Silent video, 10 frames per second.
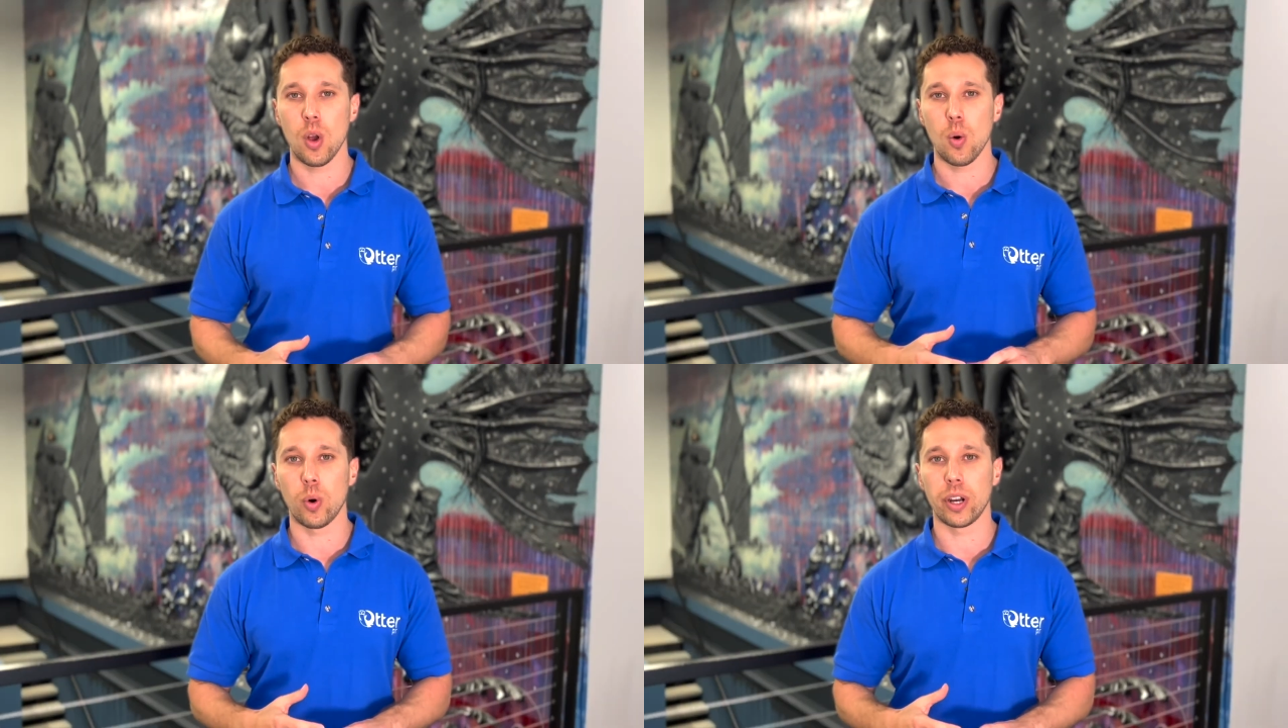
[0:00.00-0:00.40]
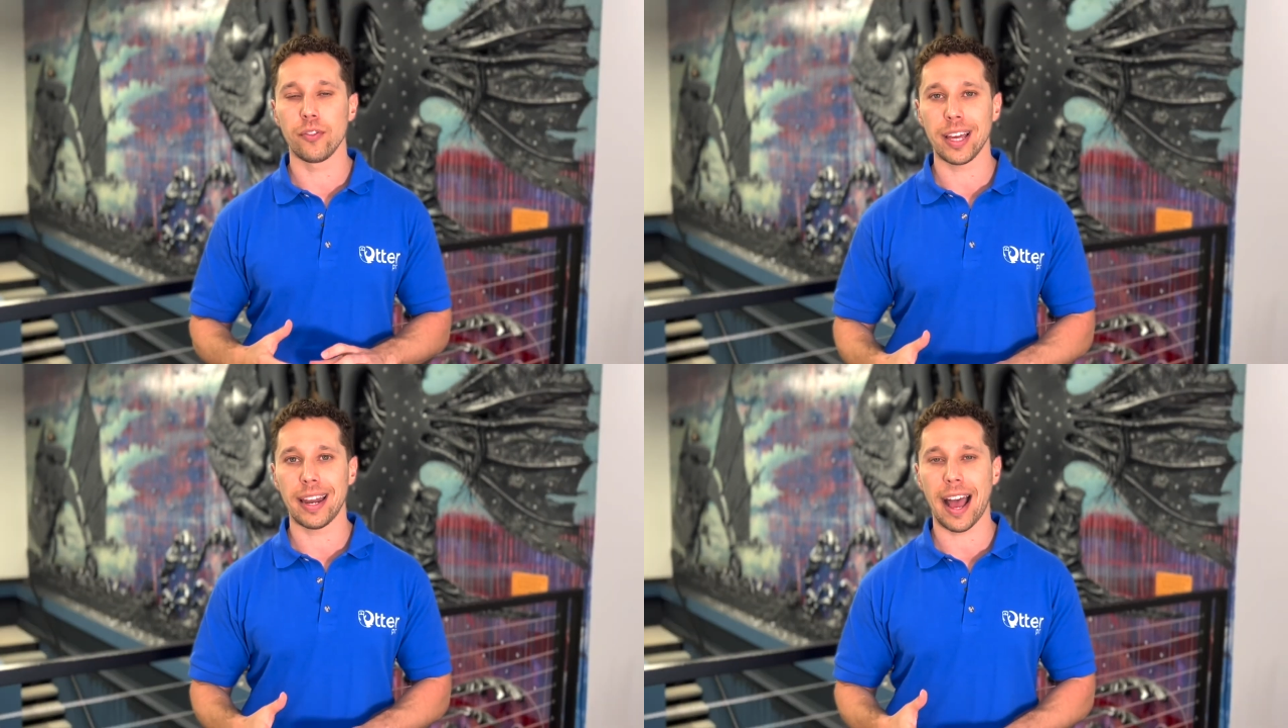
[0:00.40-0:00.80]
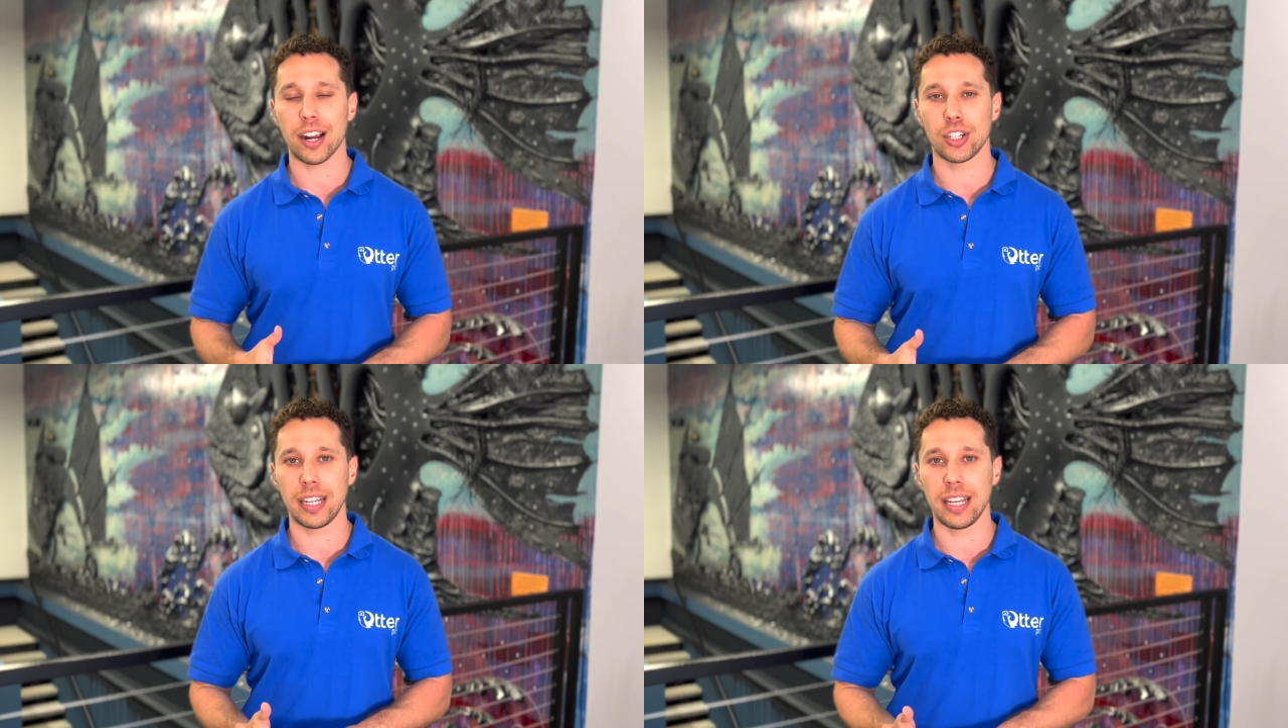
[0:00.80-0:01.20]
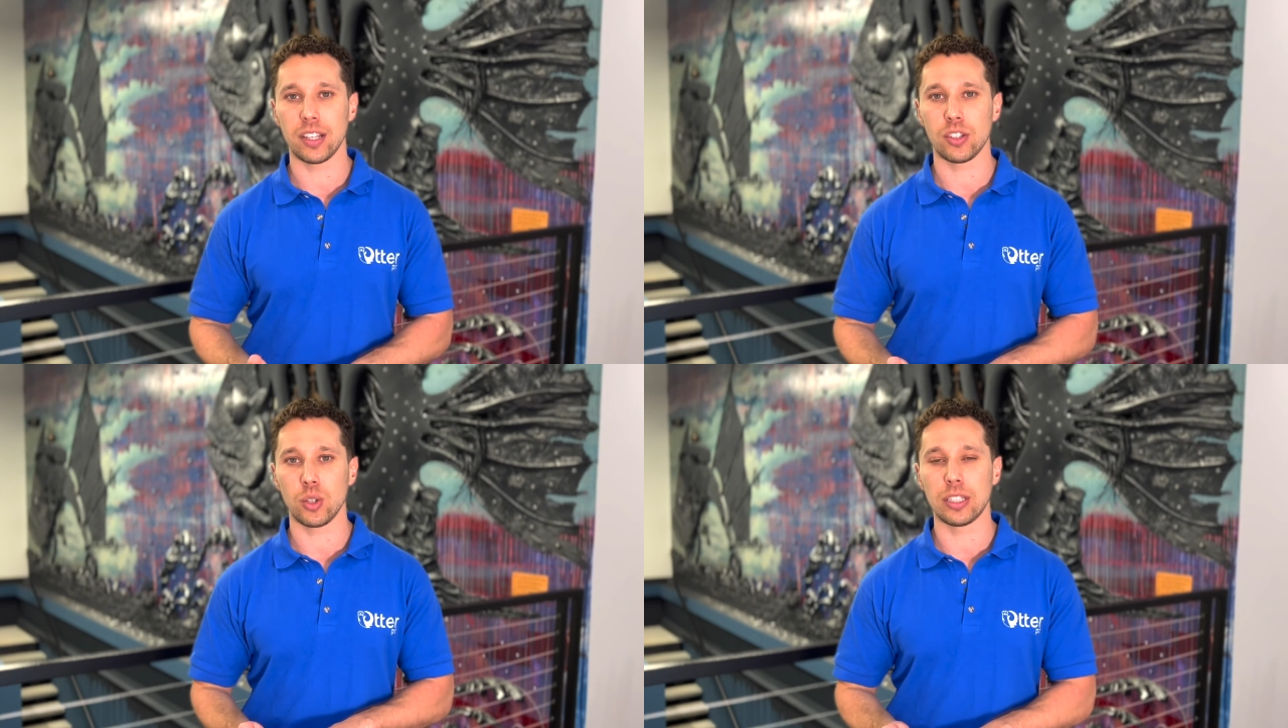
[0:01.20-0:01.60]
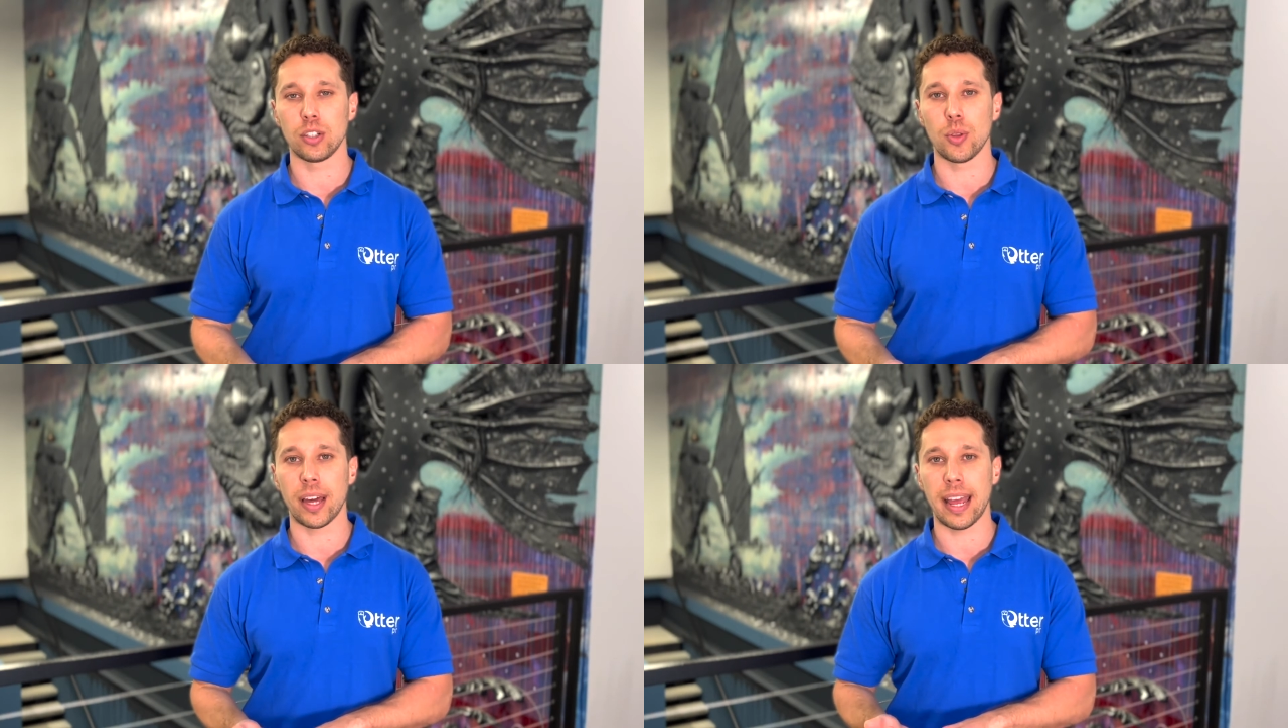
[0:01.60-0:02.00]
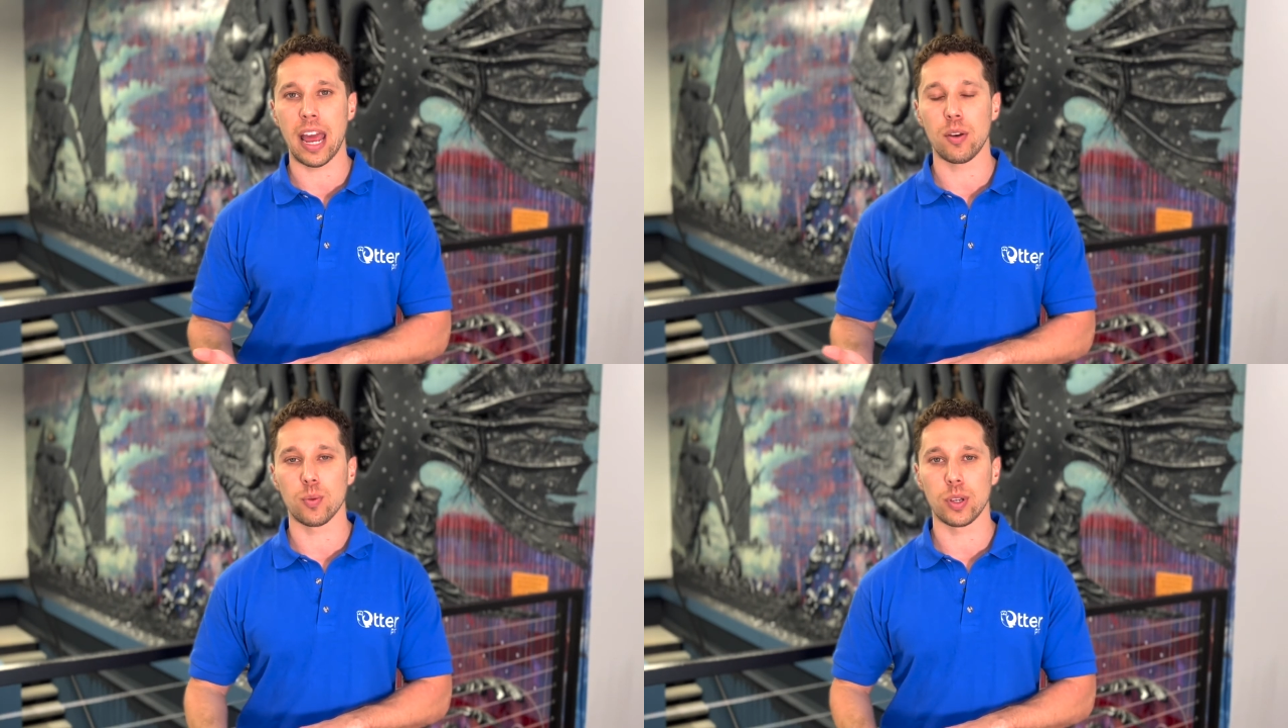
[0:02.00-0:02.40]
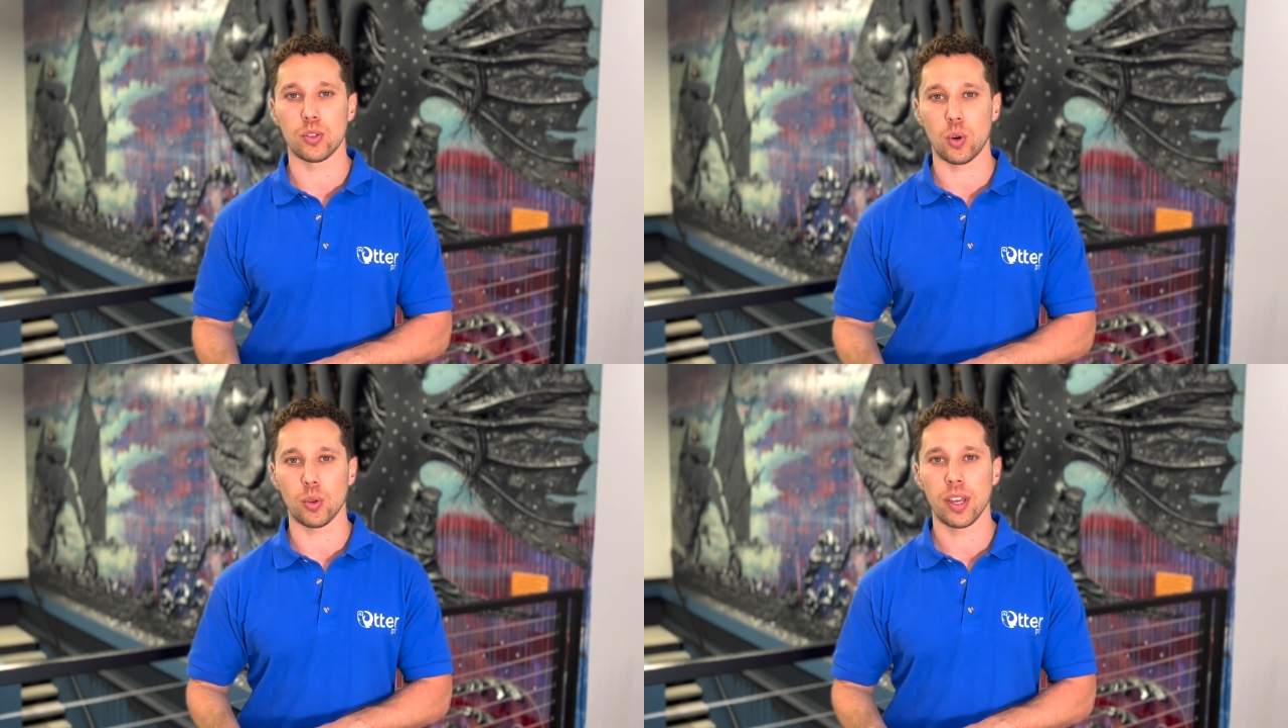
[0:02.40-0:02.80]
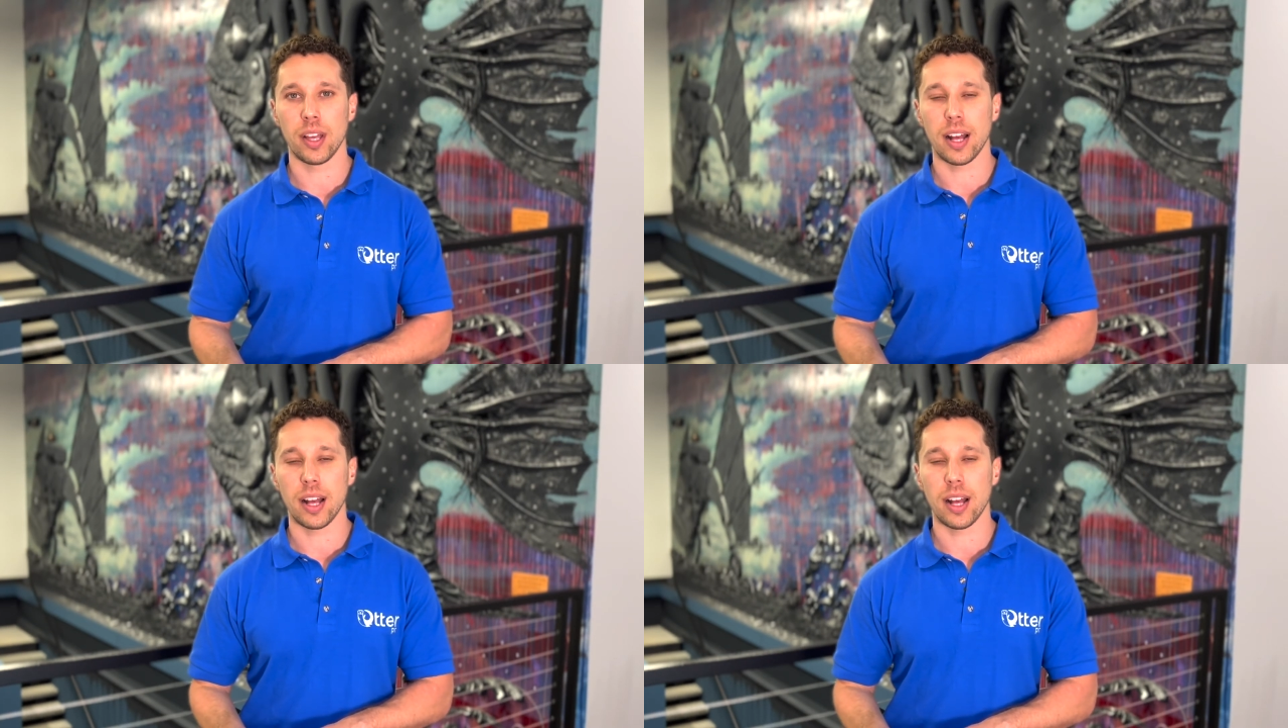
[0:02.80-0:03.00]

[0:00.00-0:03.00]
Whatever that action is, you need to know that end result.